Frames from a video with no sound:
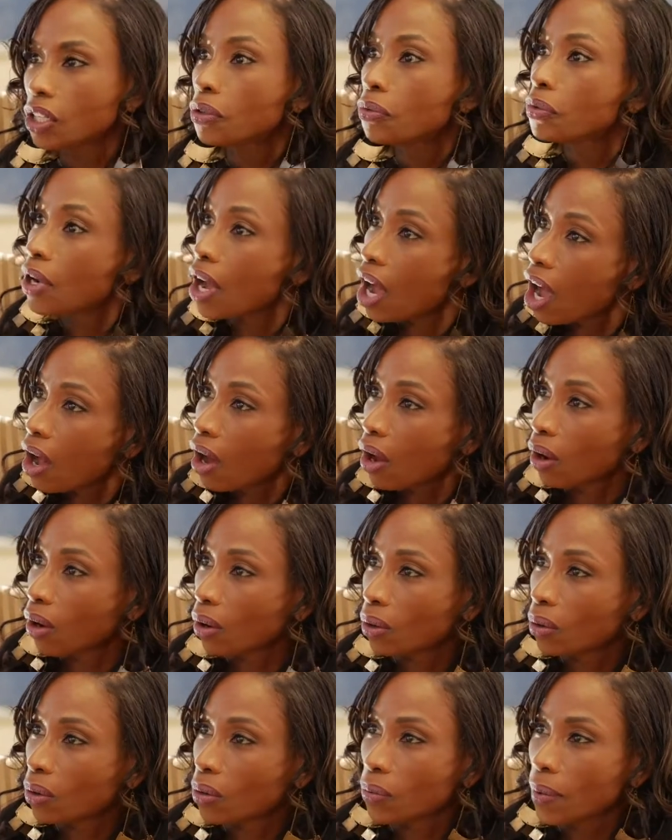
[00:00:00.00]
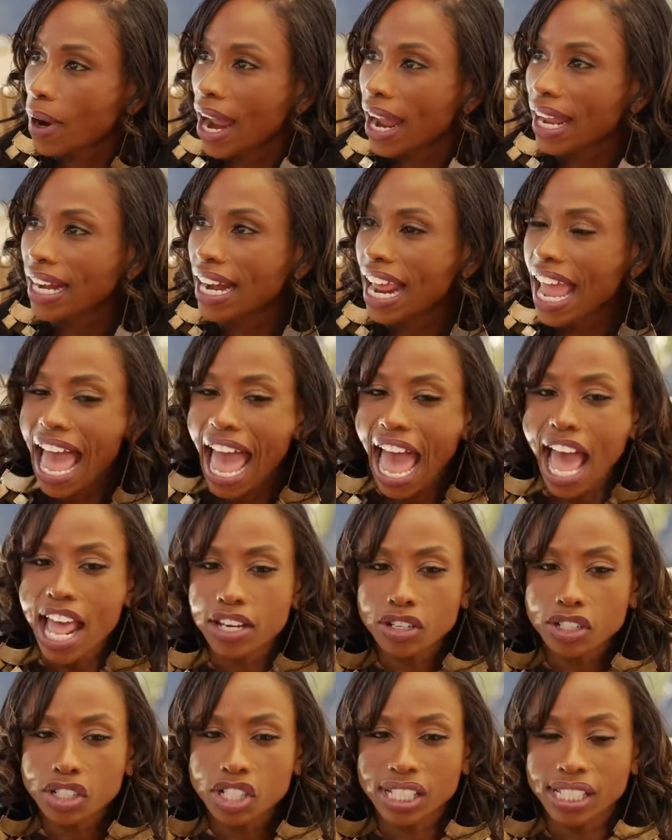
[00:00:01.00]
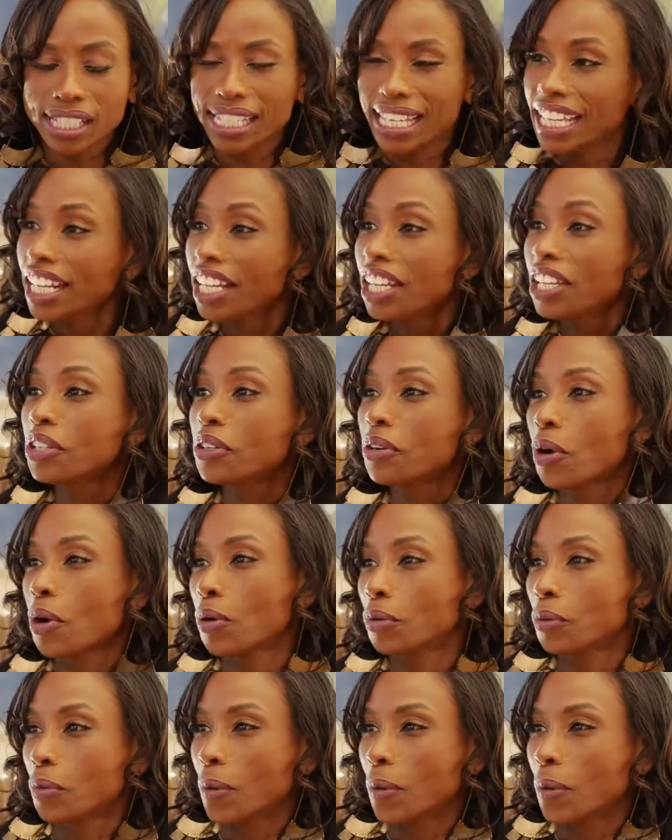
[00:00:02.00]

Yeah. Right? And you're just getting in your own